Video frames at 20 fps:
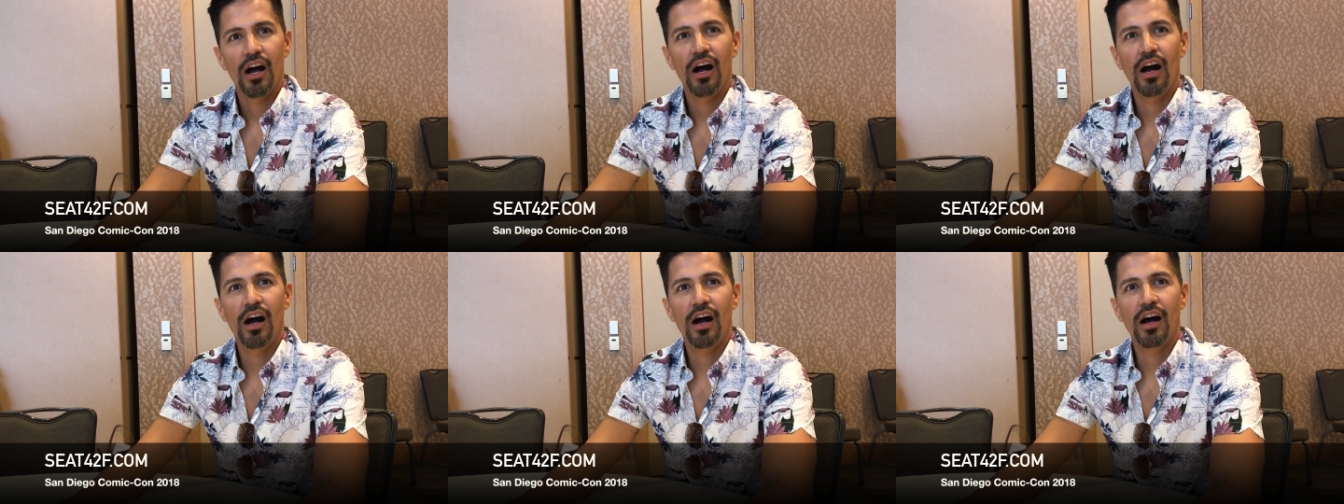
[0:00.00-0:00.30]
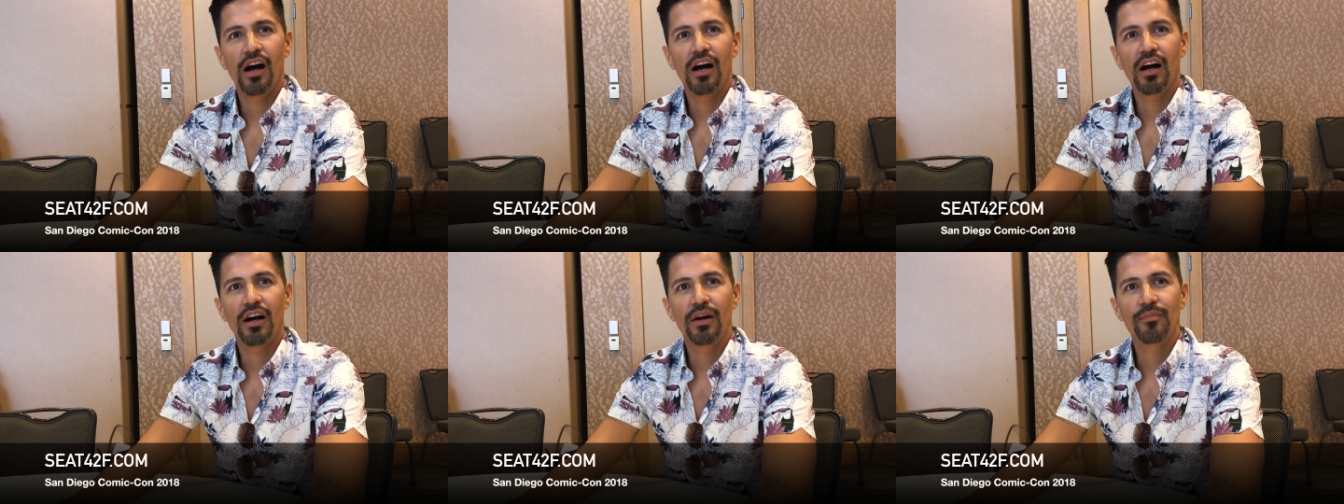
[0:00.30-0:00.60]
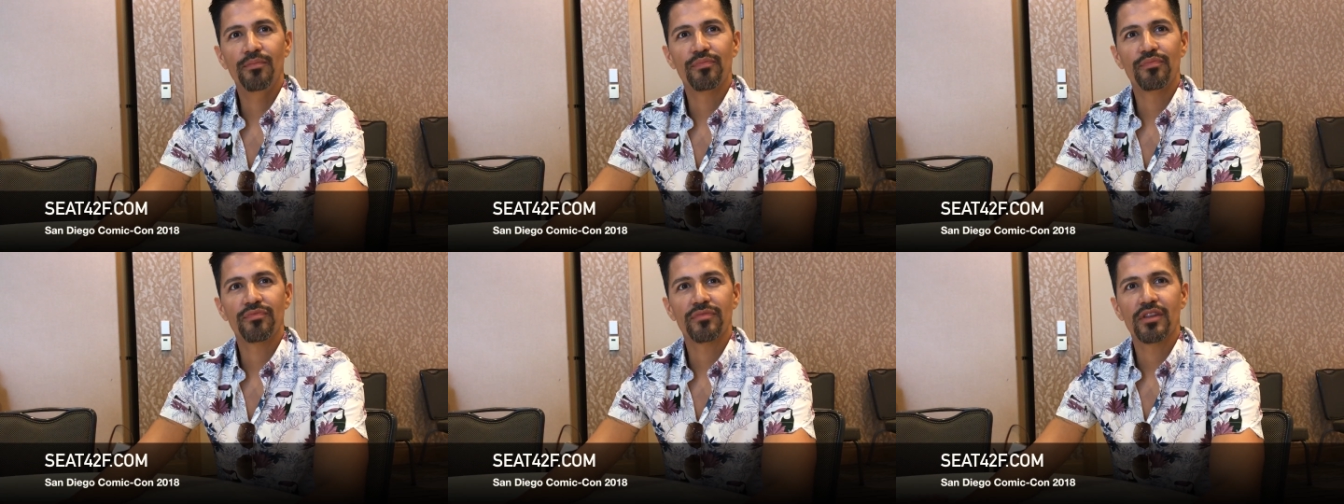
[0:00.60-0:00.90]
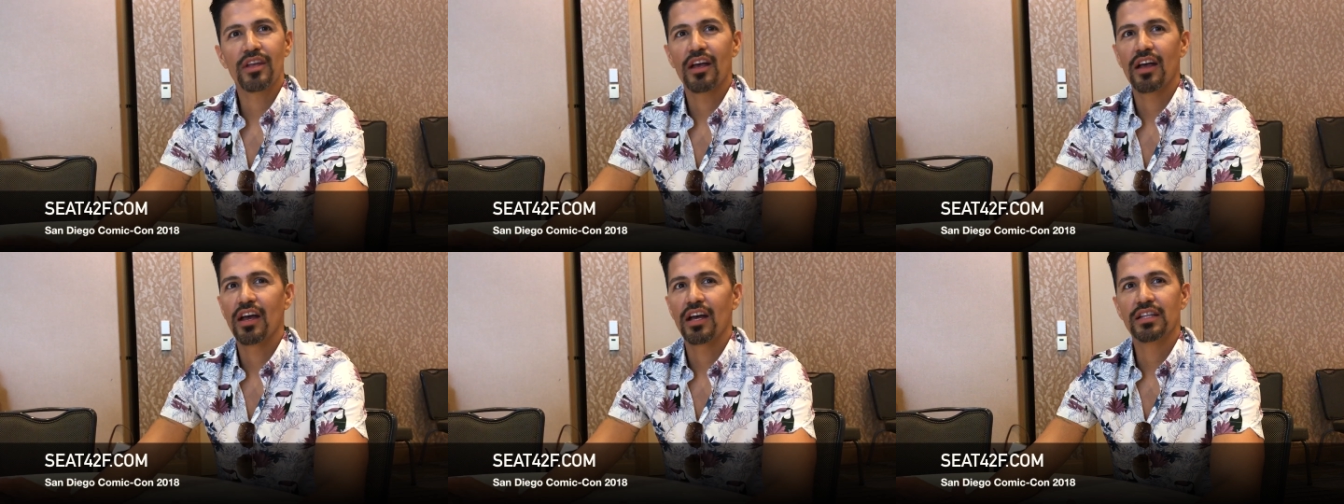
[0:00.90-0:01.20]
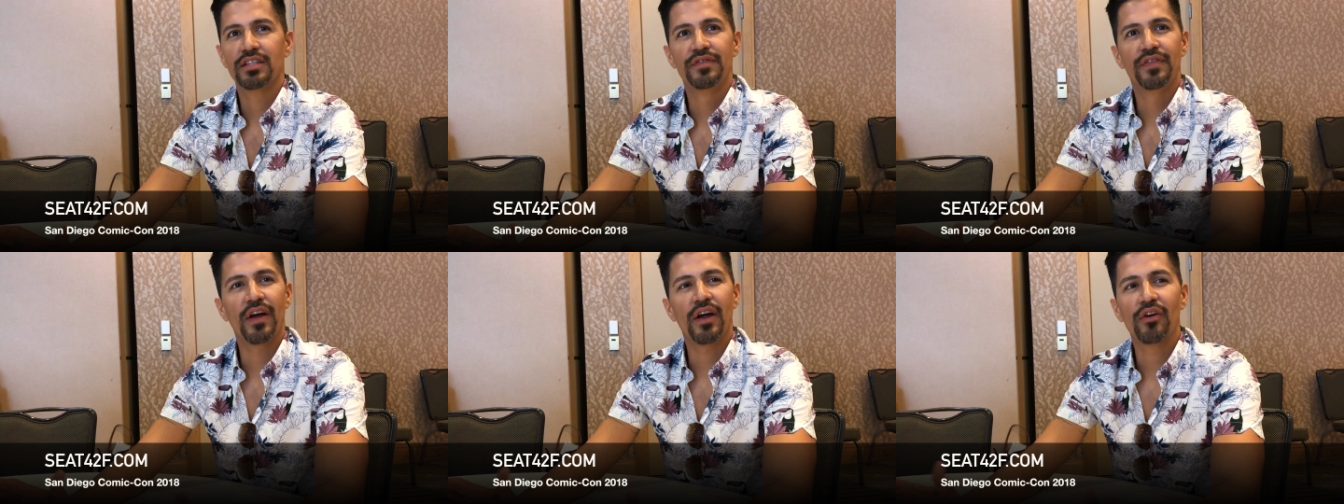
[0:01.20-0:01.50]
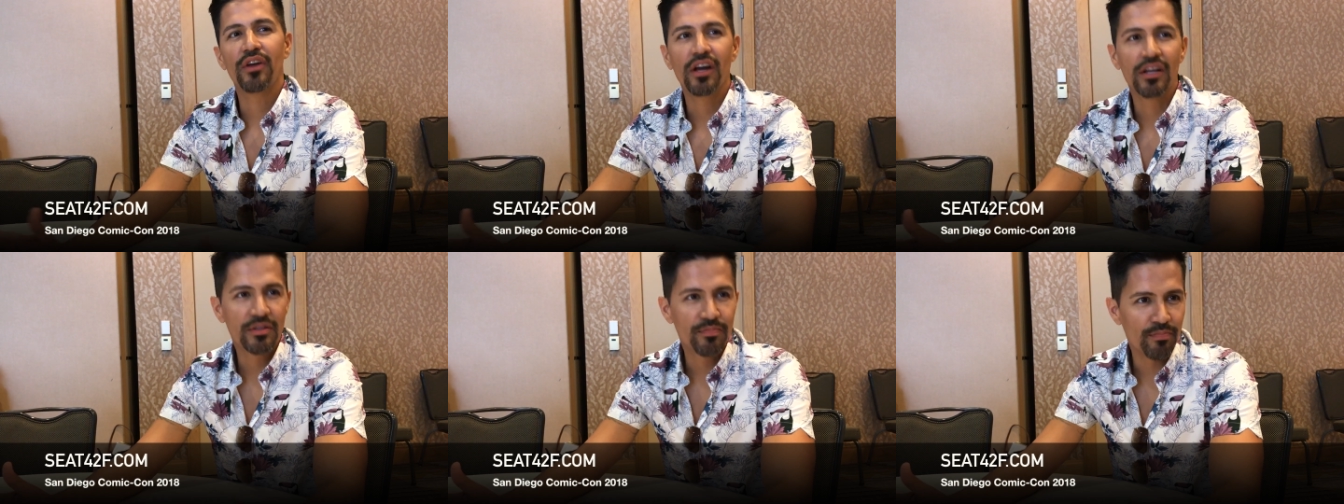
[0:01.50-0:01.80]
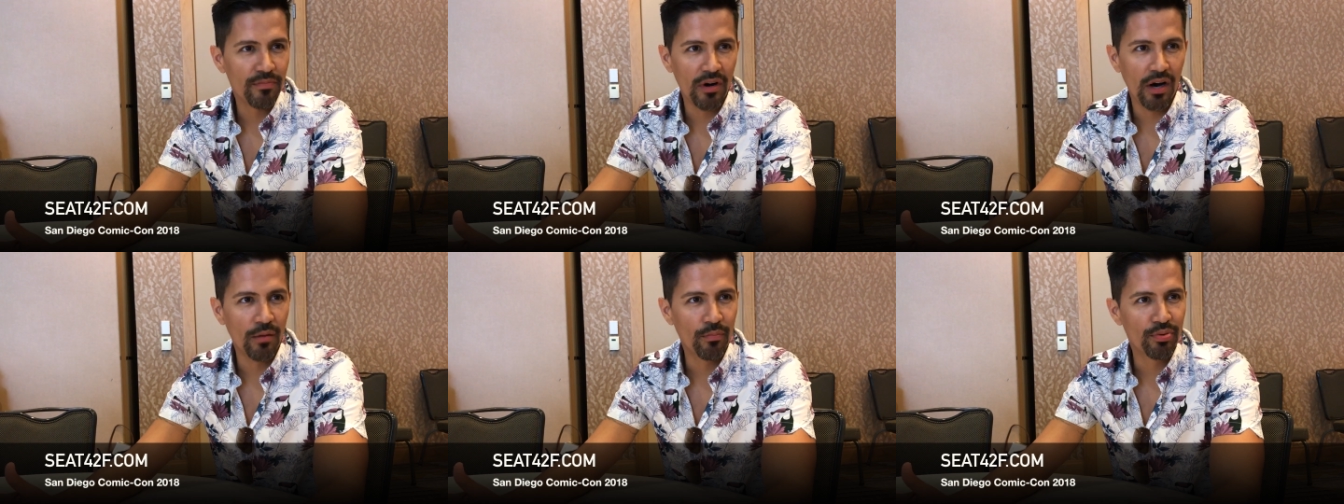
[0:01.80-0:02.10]
Um, it's very un
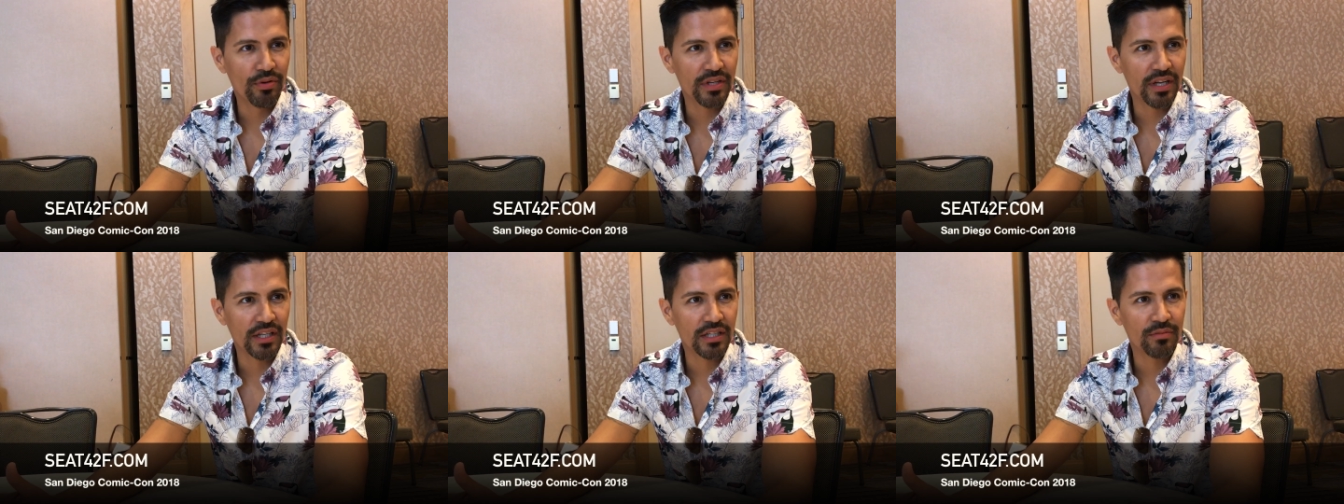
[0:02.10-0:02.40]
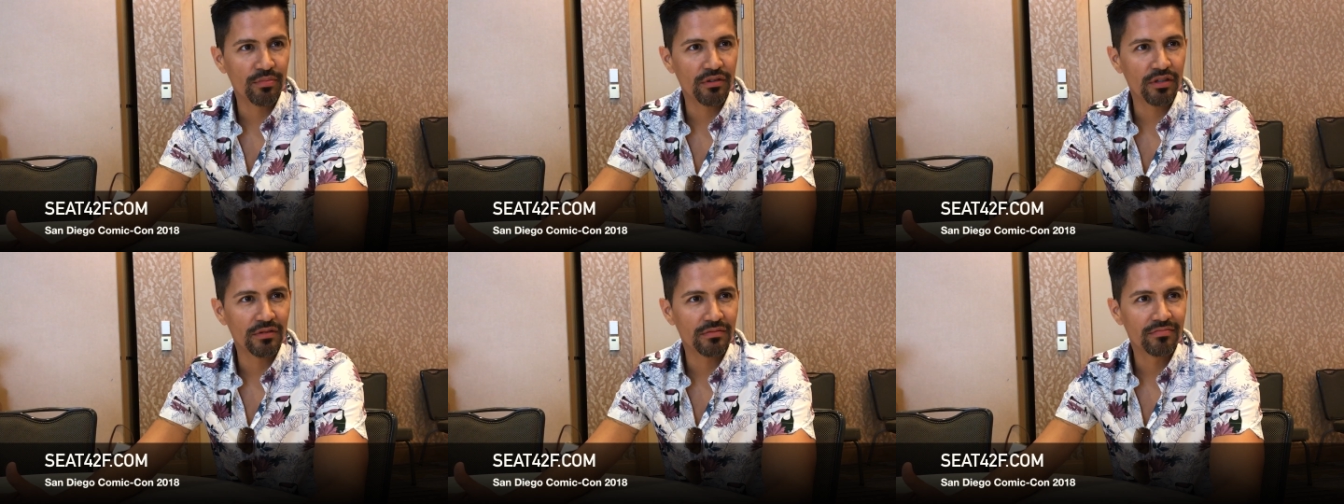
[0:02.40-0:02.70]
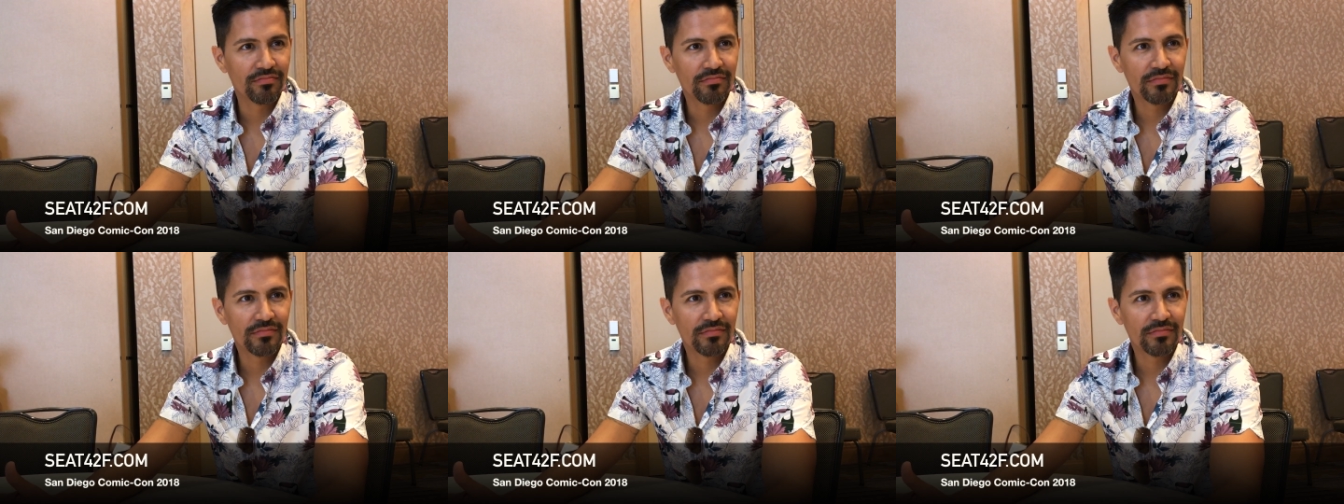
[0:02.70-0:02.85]
unpredictable.